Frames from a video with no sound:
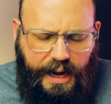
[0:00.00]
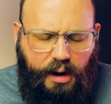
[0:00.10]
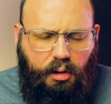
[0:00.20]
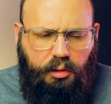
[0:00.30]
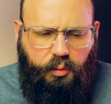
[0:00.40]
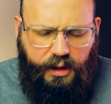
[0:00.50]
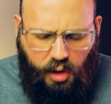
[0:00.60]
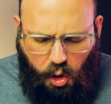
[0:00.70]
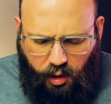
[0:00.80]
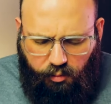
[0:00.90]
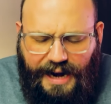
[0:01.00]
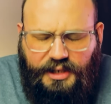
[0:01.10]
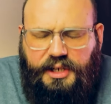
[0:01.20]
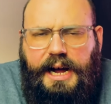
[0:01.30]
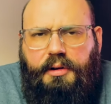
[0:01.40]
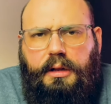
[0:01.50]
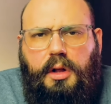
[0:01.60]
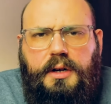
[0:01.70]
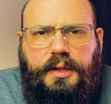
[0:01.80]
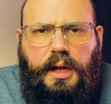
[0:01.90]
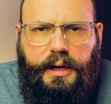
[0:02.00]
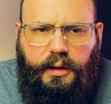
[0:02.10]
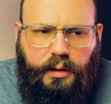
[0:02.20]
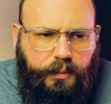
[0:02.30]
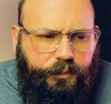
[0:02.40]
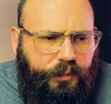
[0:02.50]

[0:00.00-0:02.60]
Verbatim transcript: How do we know what rationality looks like